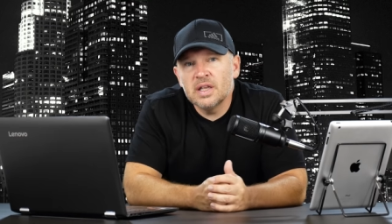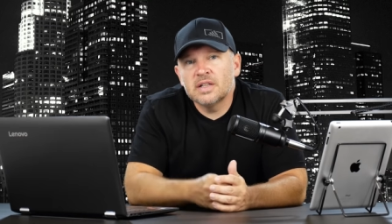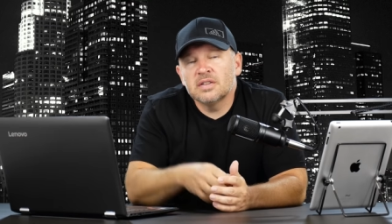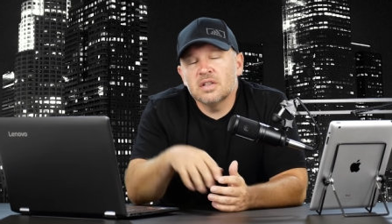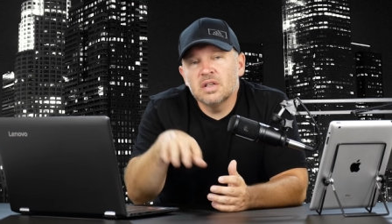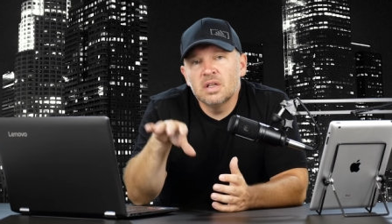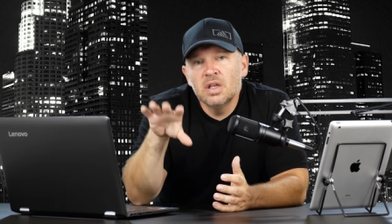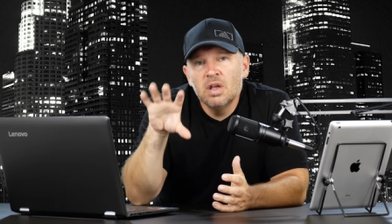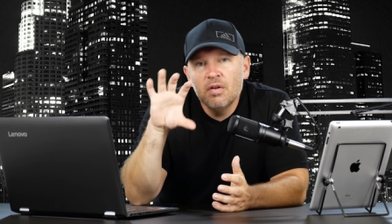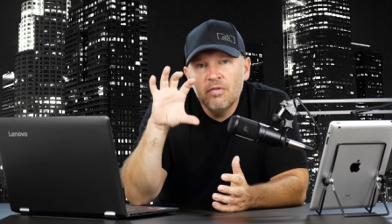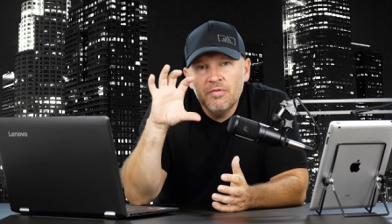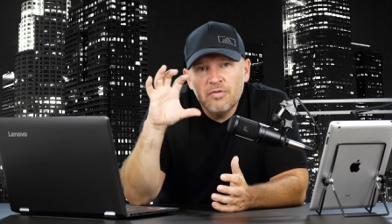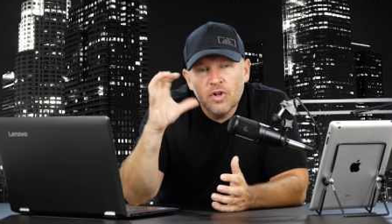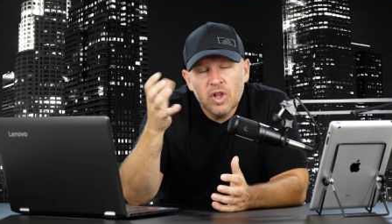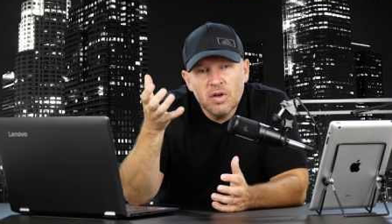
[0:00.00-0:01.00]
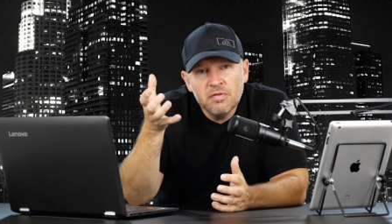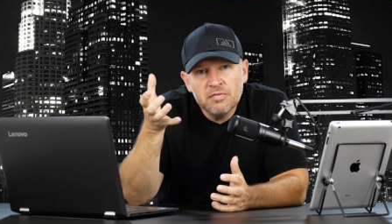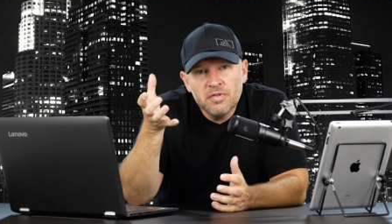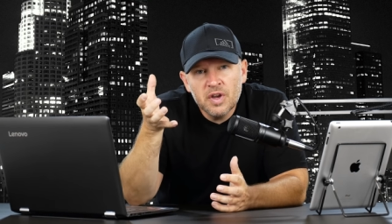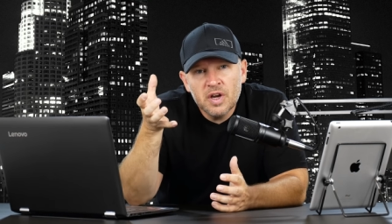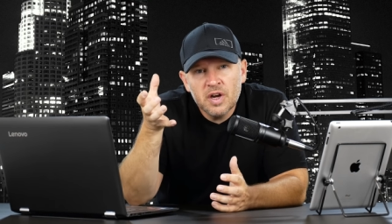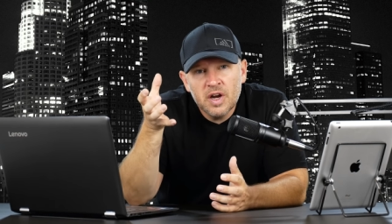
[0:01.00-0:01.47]
I like the full out
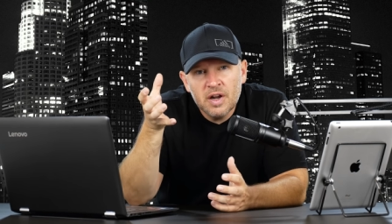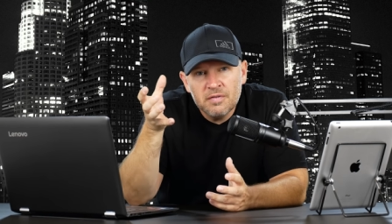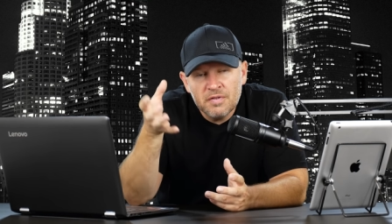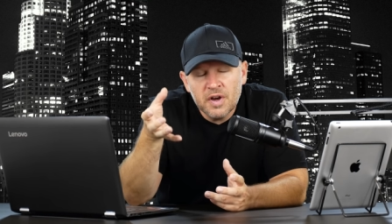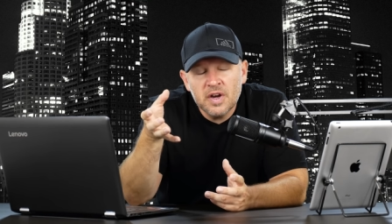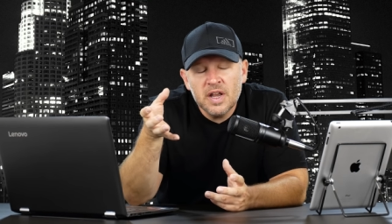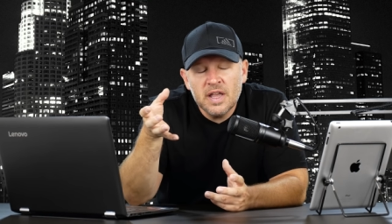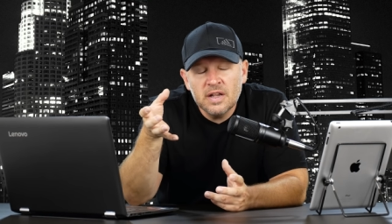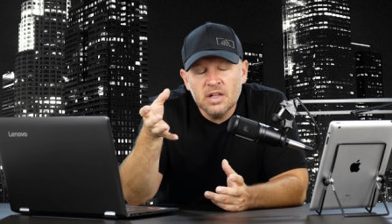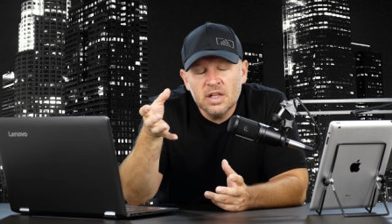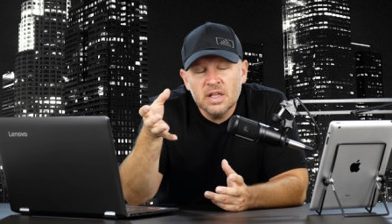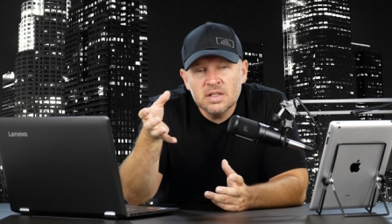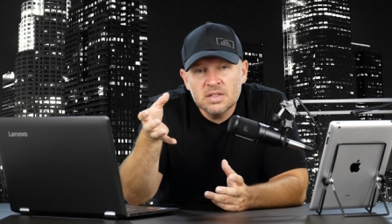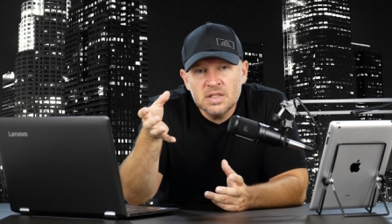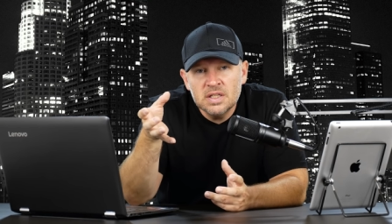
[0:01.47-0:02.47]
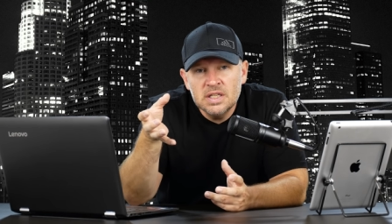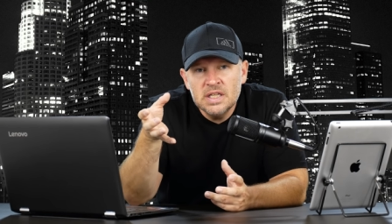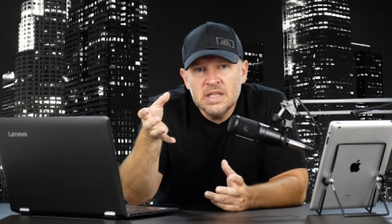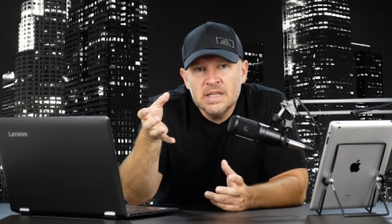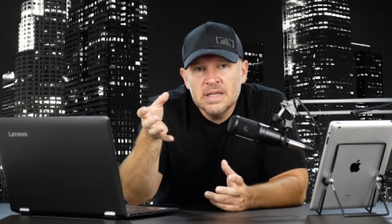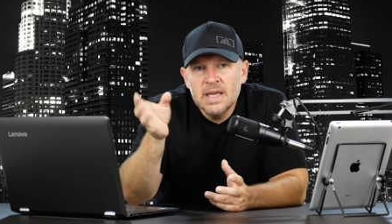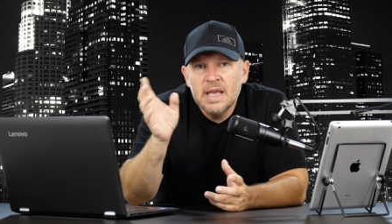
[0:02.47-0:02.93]
var- vari-angle
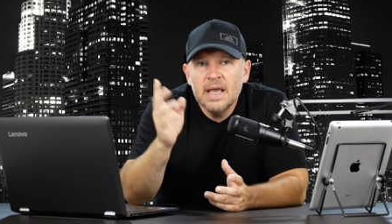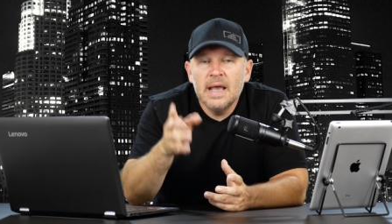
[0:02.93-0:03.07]
LCD.